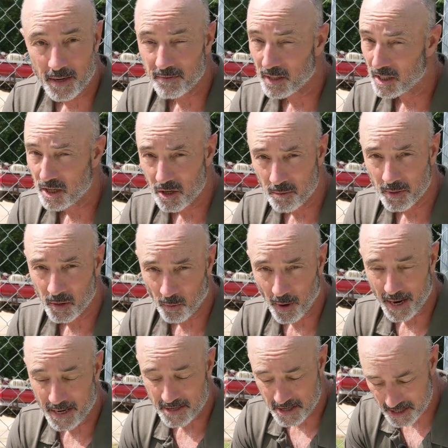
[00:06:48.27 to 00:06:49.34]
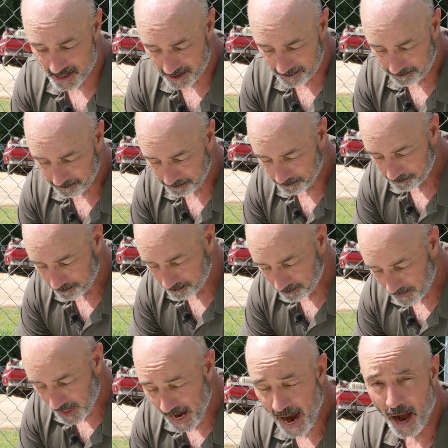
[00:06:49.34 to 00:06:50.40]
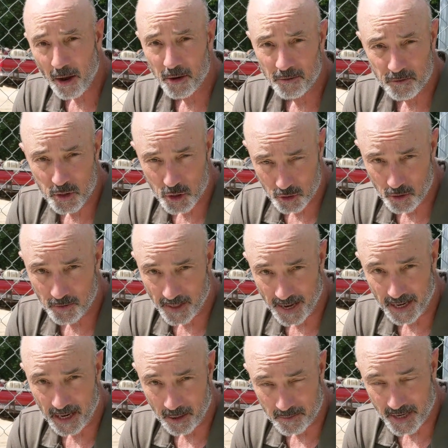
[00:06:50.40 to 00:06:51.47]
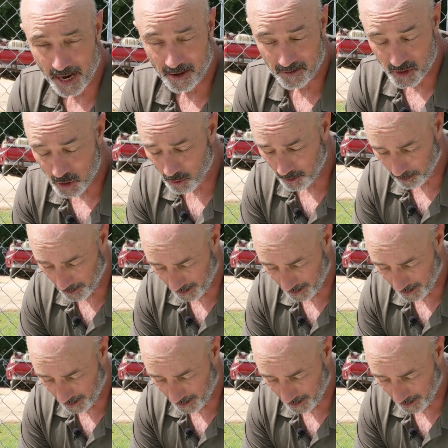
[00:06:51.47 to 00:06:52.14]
even human waste that comes out of sewer